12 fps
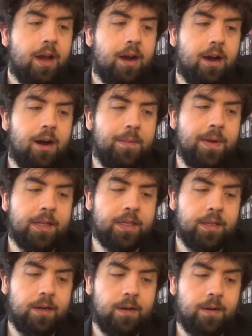And
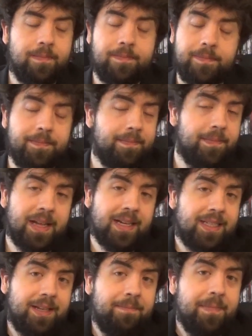so, like I
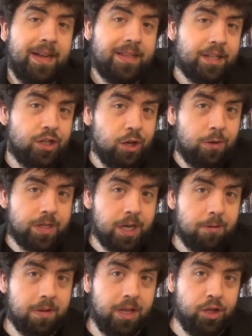said, it's a show which I
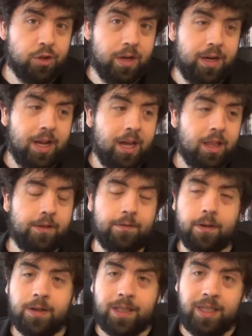really enjoyed the
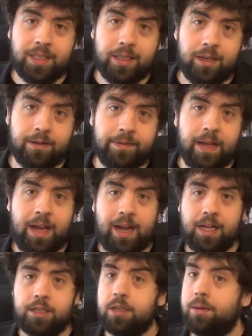first season of,
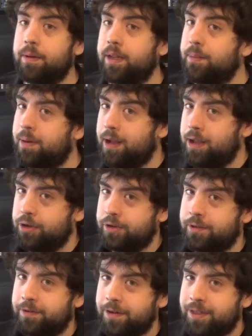and so I'm gonna probably enjoy
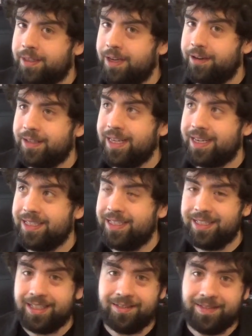the first or the second
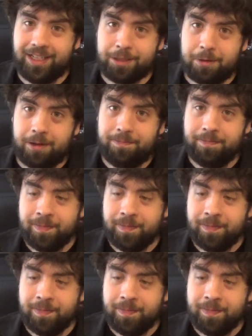season of it as well.